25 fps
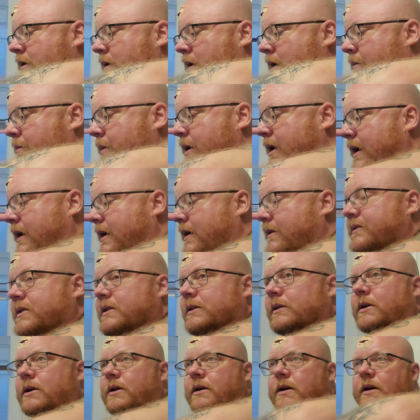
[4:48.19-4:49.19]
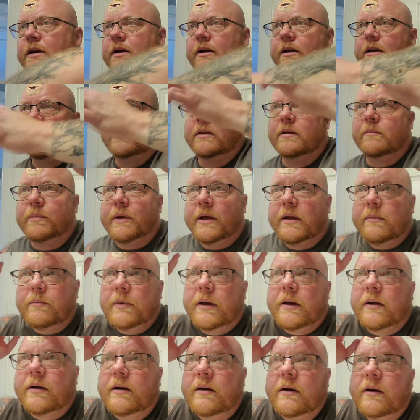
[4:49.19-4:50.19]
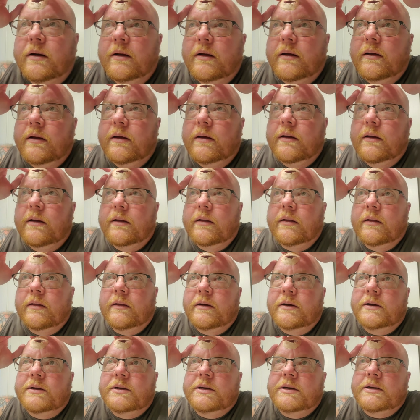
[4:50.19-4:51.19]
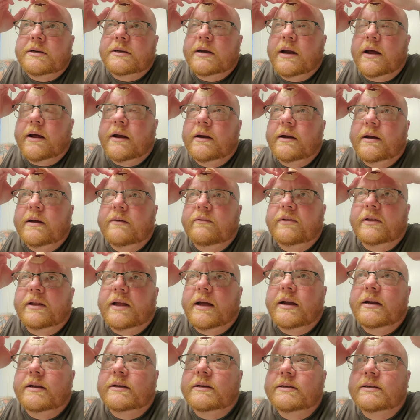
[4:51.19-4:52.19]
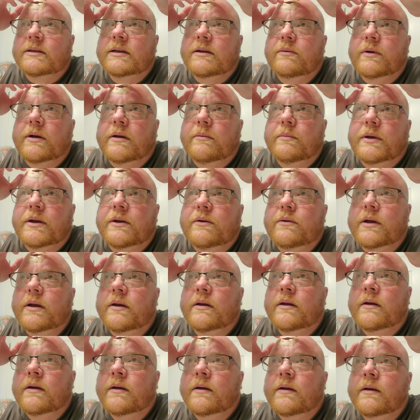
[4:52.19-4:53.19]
I'm going to have to look in the big mirror. There's just not enough light to see what I'm doing.